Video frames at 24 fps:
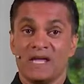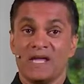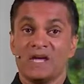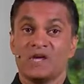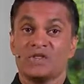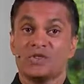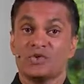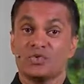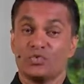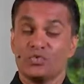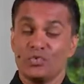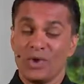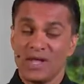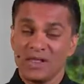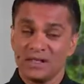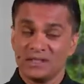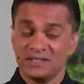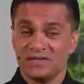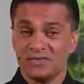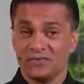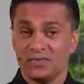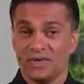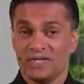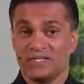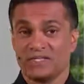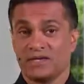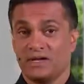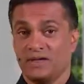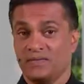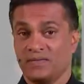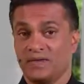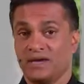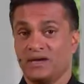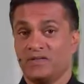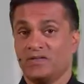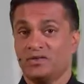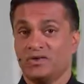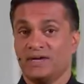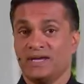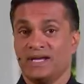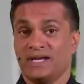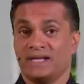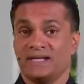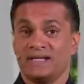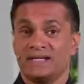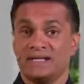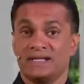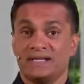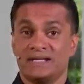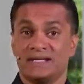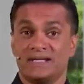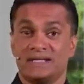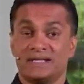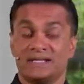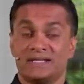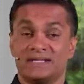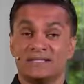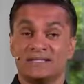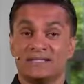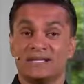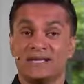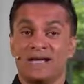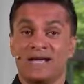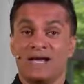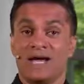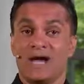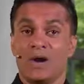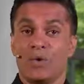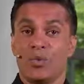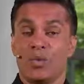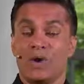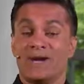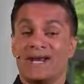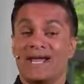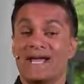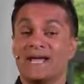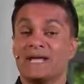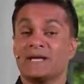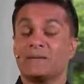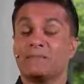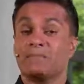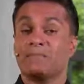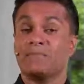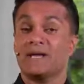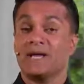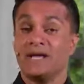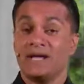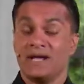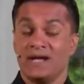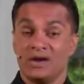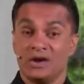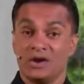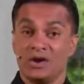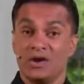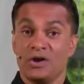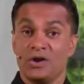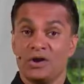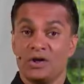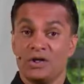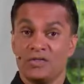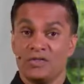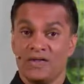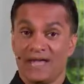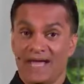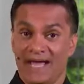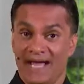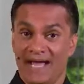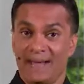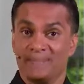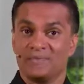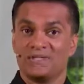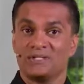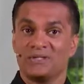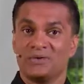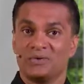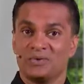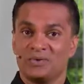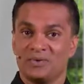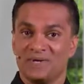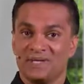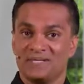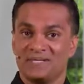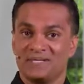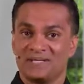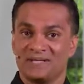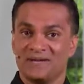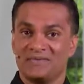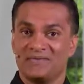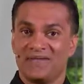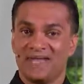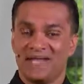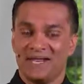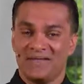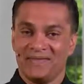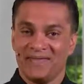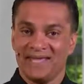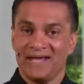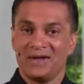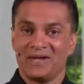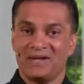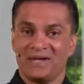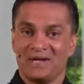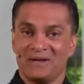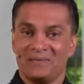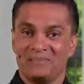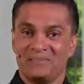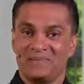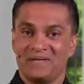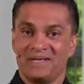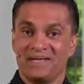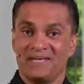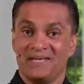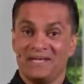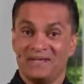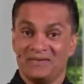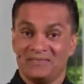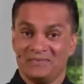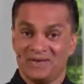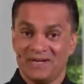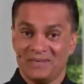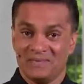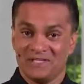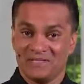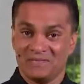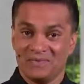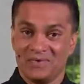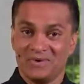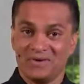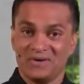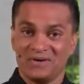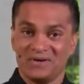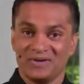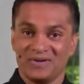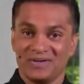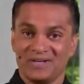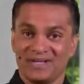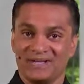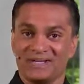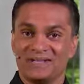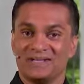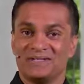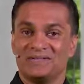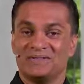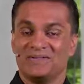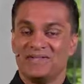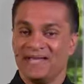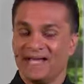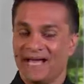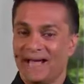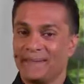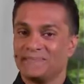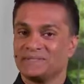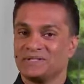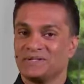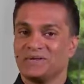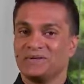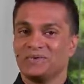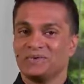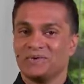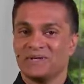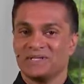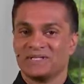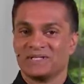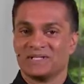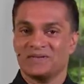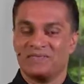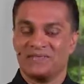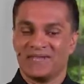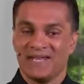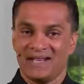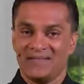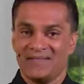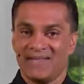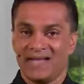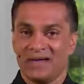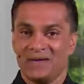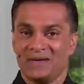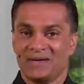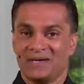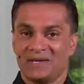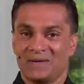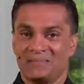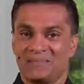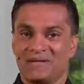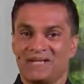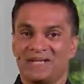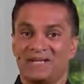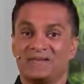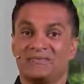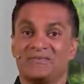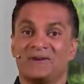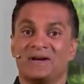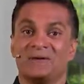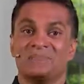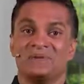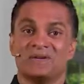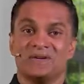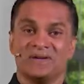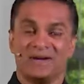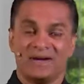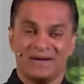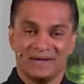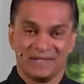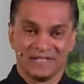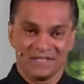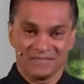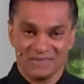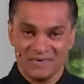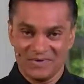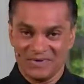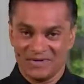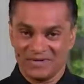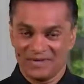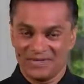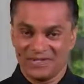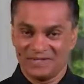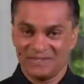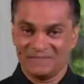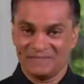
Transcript: The relative risk, on the other hand, is when I compare the absolute risk of getting the outcome if I'm a smoker to the absolute risk of getting the outcome if I'm not a smoker.